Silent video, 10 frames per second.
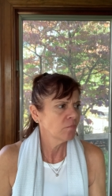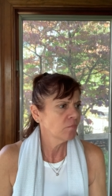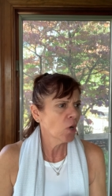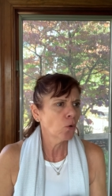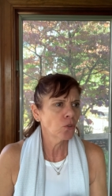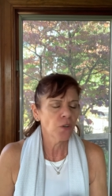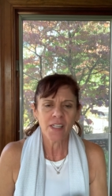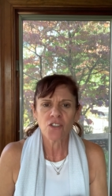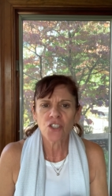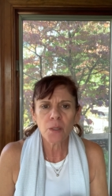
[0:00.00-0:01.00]
whole
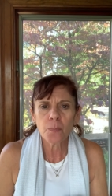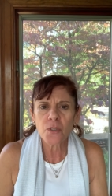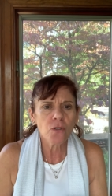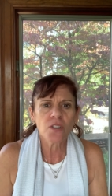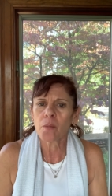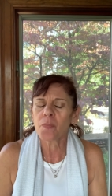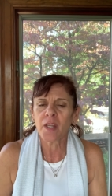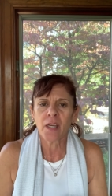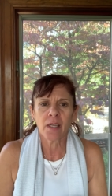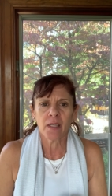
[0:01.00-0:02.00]
grain chips or
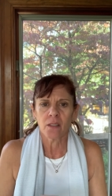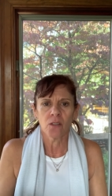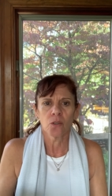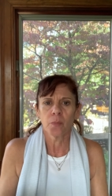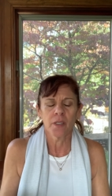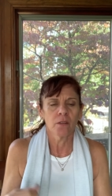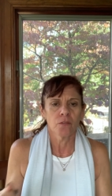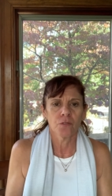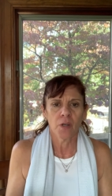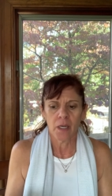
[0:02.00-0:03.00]
something and a little bit of
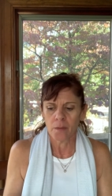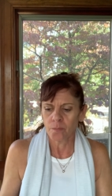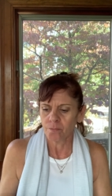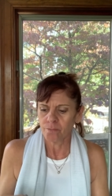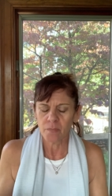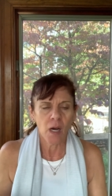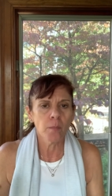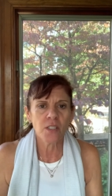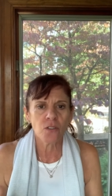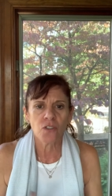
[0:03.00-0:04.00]
um,
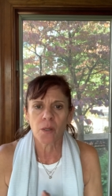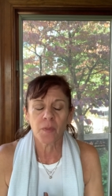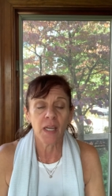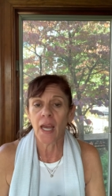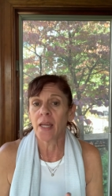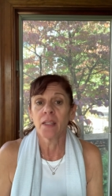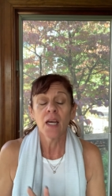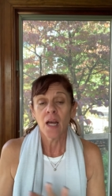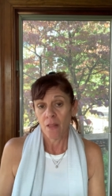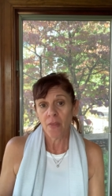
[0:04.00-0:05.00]
hummus or something. And
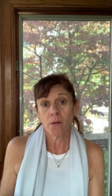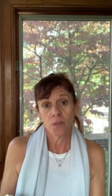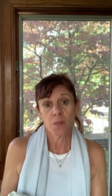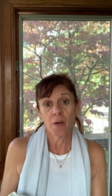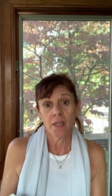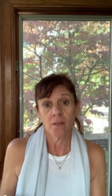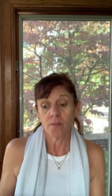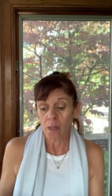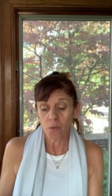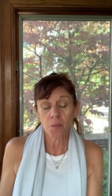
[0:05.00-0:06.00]
that was my,
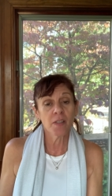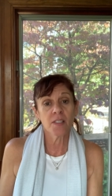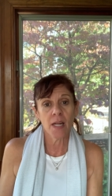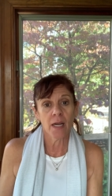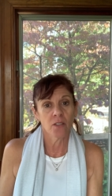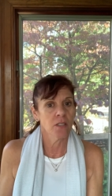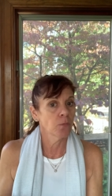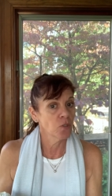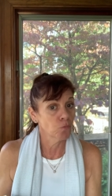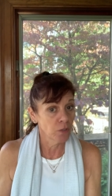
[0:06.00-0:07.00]
that was my snack because I
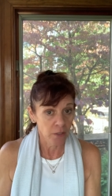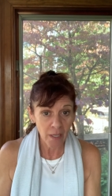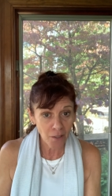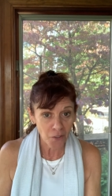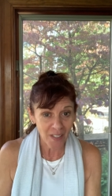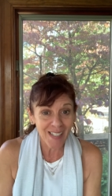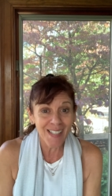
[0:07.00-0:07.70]
was really hungry.